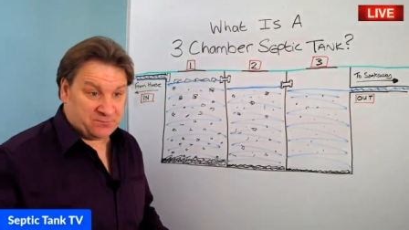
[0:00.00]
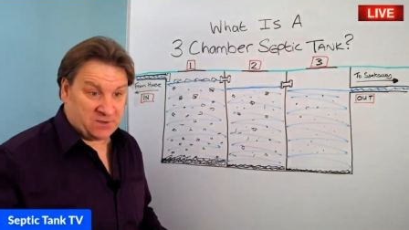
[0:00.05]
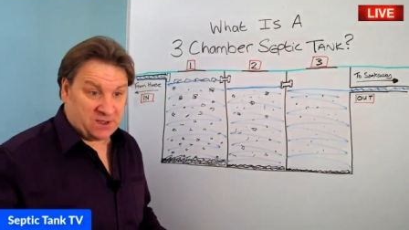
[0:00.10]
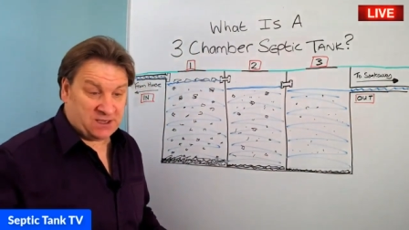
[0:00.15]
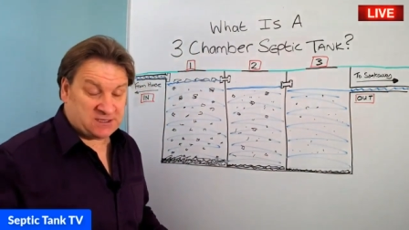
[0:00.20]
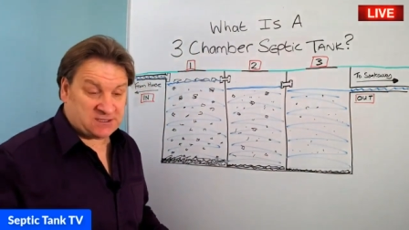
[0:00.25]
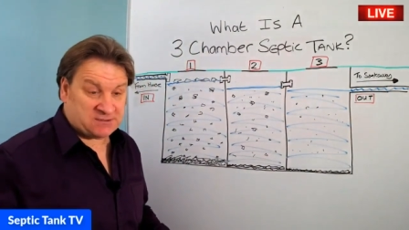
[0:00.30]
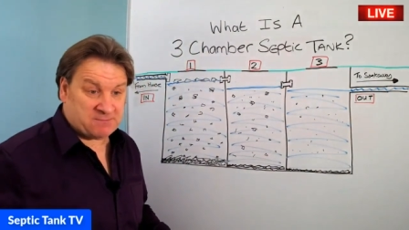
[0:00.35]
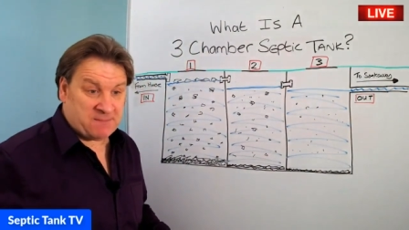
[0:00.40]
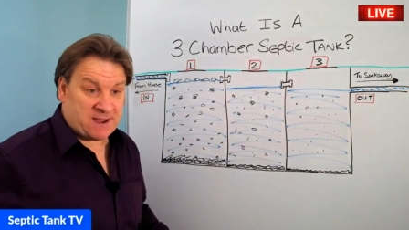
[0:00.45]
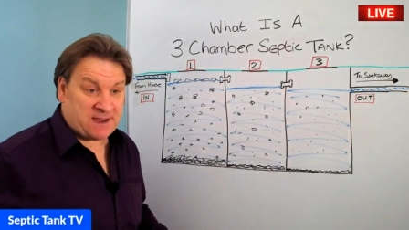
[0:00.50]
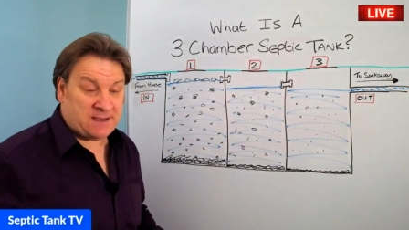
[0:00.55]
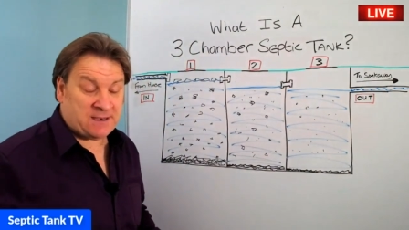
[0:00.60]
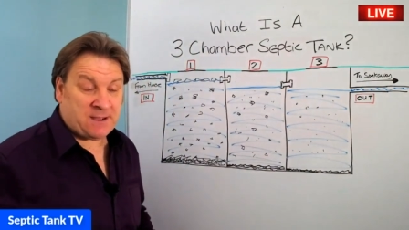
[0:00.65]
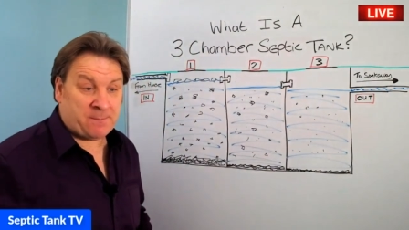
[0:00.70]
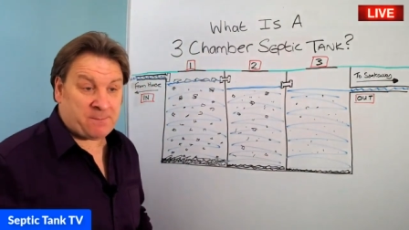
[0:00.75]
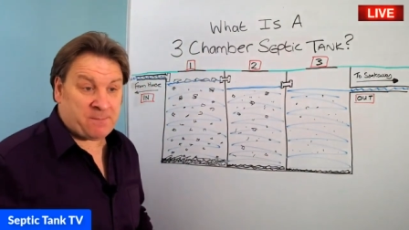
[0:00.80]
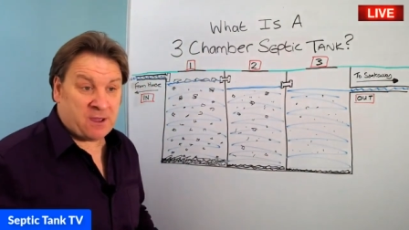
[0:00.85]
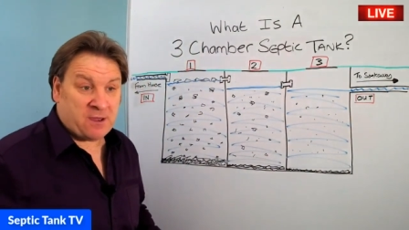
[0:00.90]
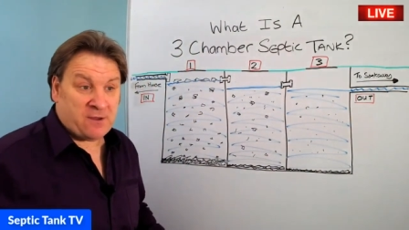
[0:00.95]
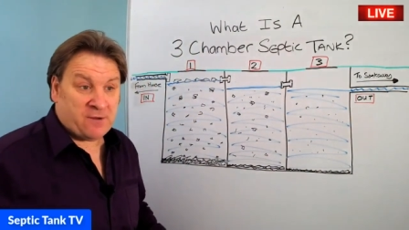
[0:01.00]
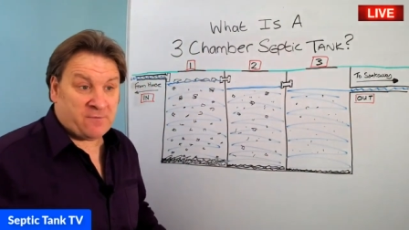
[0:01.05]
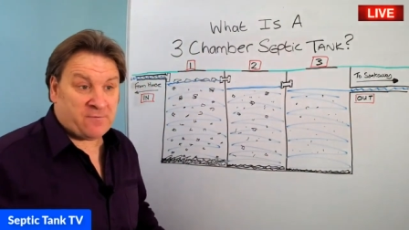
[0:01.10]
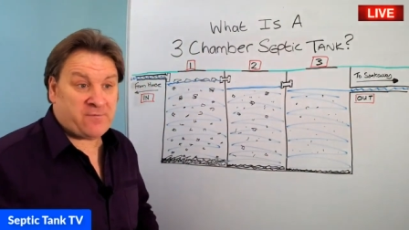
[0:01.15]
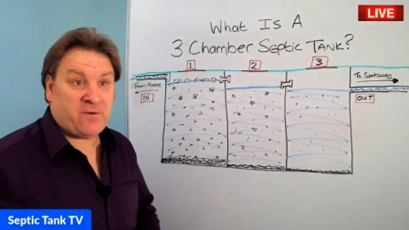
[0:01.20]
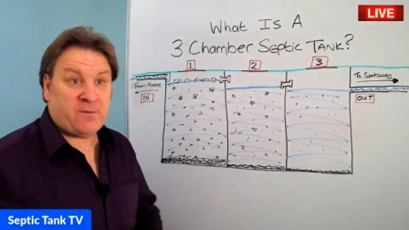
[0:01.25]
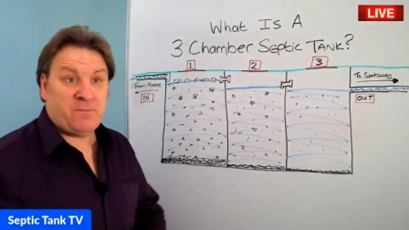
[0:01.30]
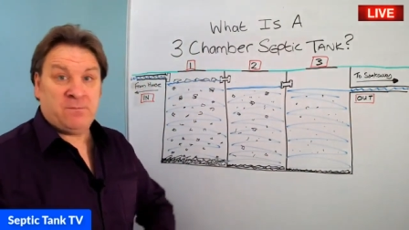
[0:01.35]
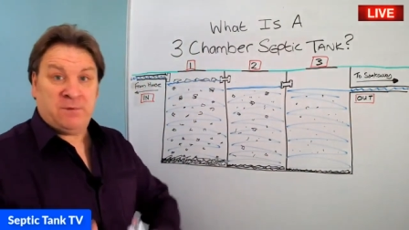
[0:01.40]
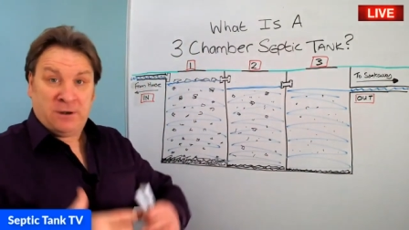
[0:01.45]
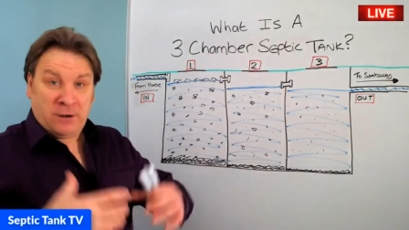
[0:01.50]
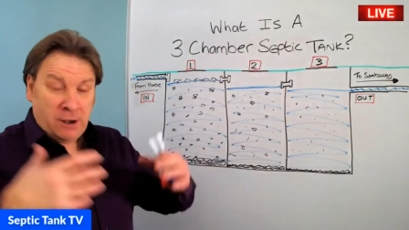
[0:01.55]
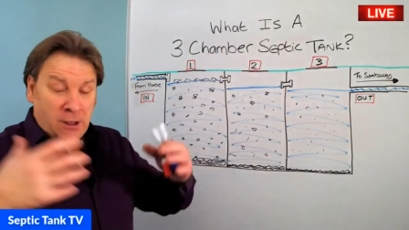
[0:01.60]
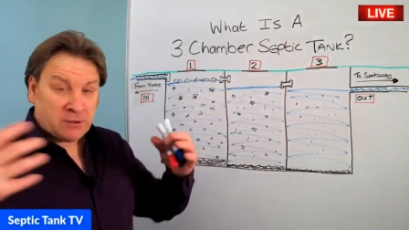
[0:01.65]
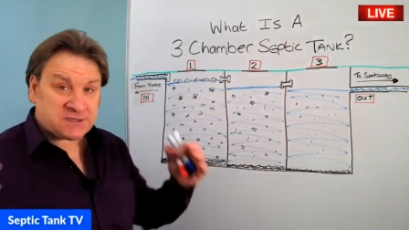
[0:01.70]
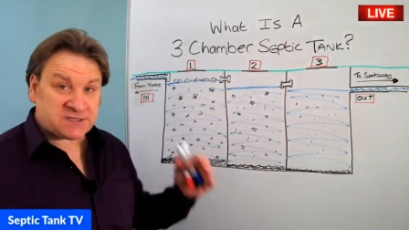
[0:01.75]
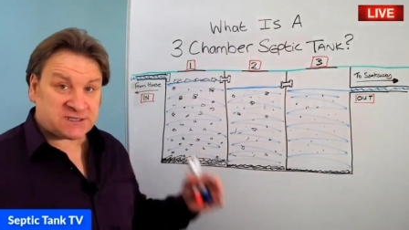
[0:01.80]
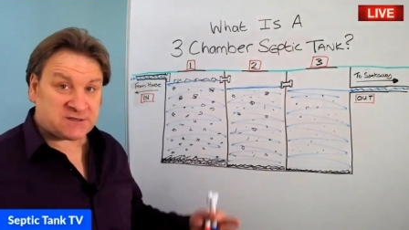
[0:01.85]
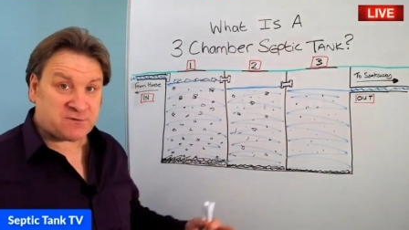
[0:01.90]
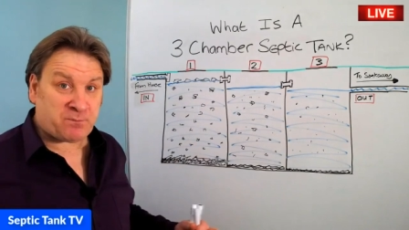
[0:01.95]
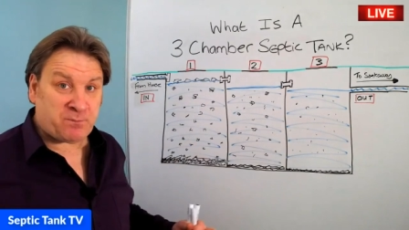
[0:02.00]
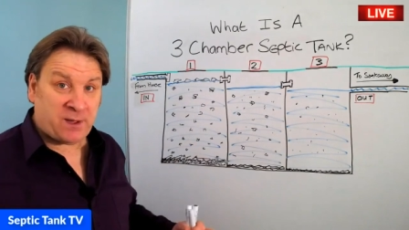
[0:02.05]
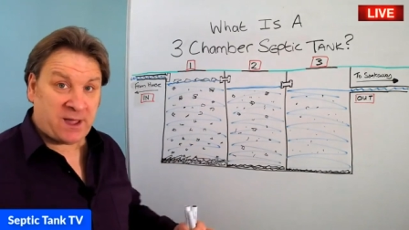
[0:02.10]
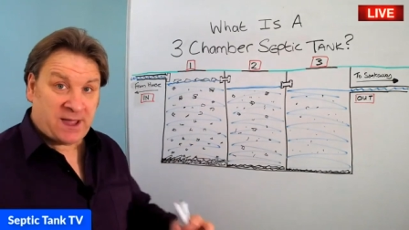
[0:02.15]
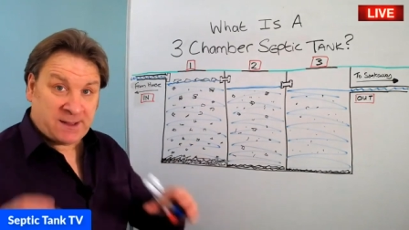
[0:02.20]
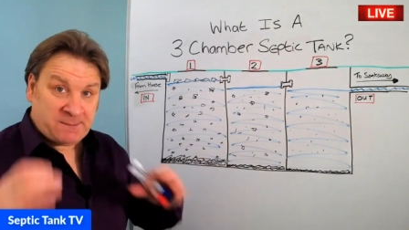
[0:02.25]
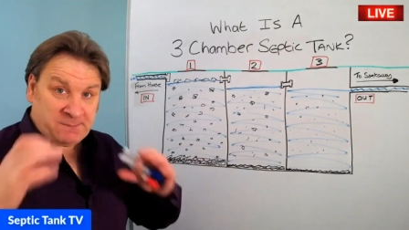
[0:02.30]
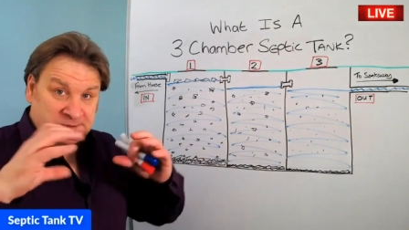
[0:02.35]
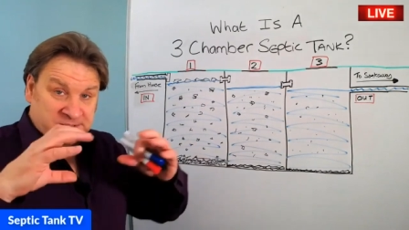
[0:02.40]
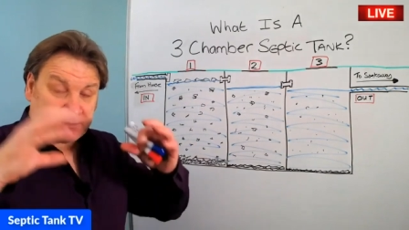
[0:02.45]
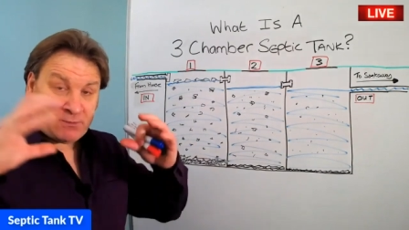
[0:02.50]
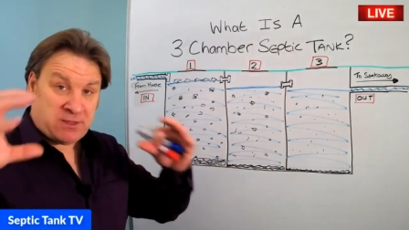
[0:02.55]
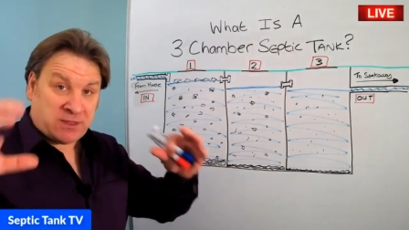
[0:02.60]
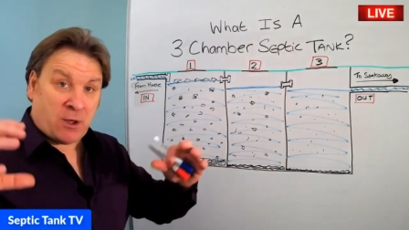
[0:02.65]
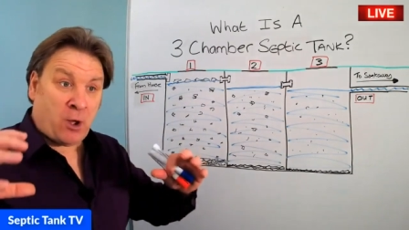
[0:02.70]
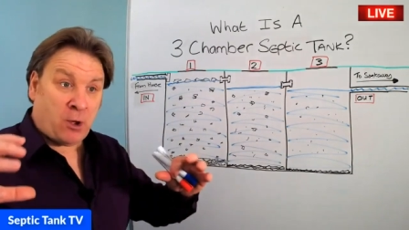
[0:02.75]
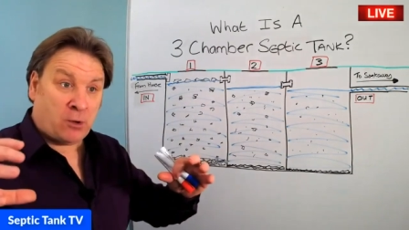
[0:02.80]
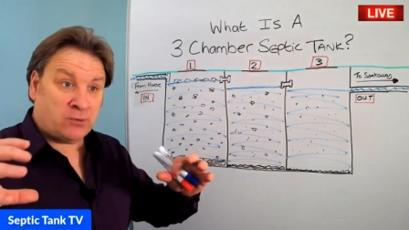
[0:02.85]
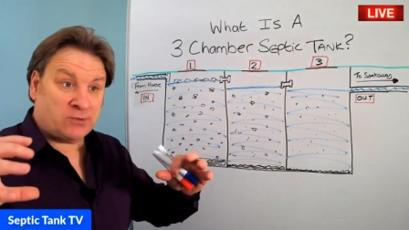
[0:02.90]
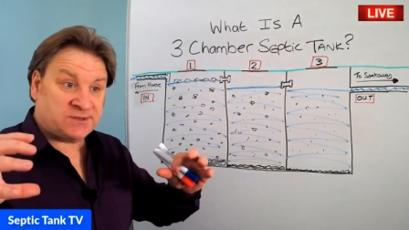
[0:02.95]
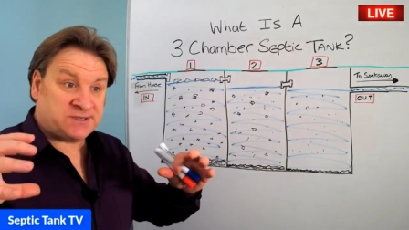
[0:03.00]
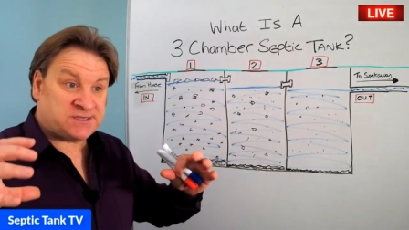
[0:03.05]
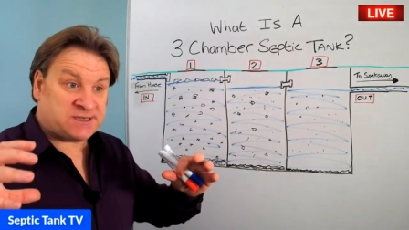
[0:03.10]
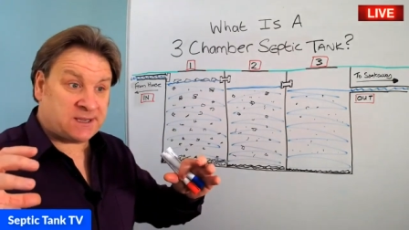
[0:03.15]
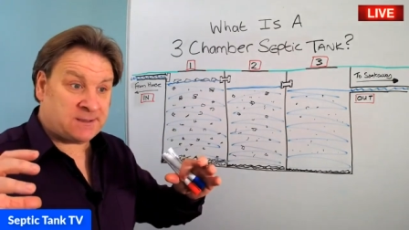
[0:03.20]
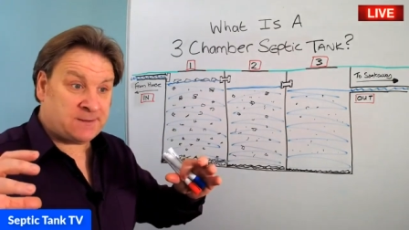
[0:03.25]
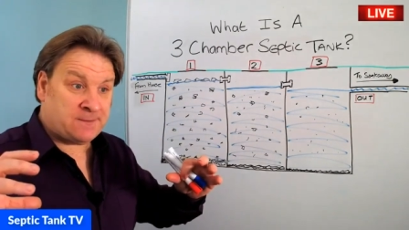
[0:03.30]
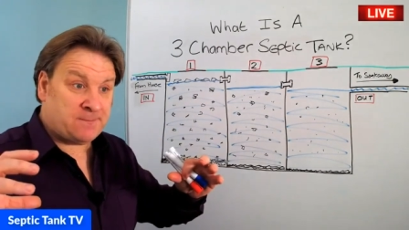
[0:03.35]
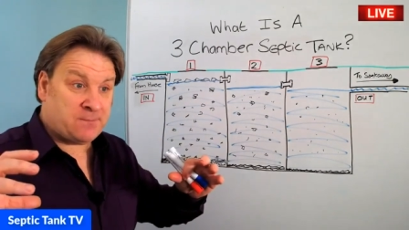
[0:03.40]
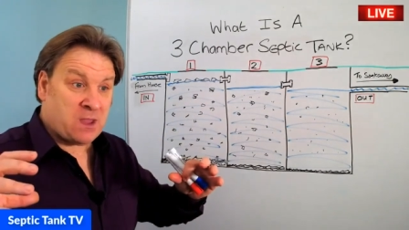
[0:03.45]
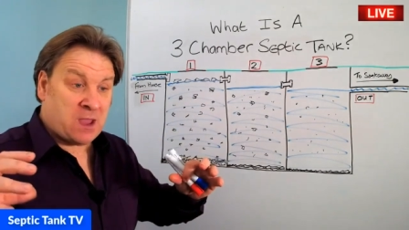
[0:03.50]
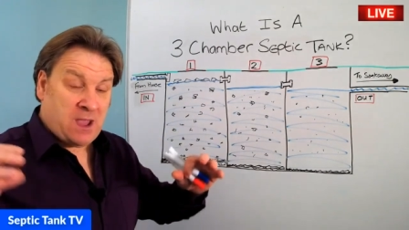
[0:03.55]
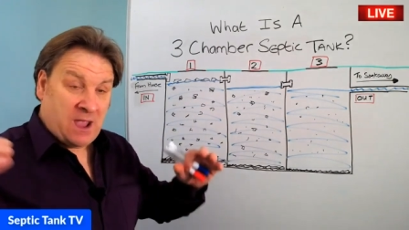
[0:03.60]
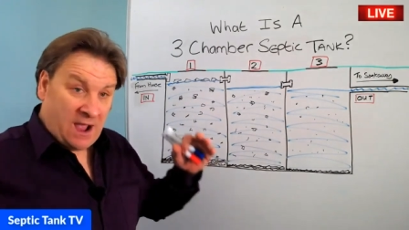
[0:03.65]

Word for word: is made up from lots of pipes with holes in,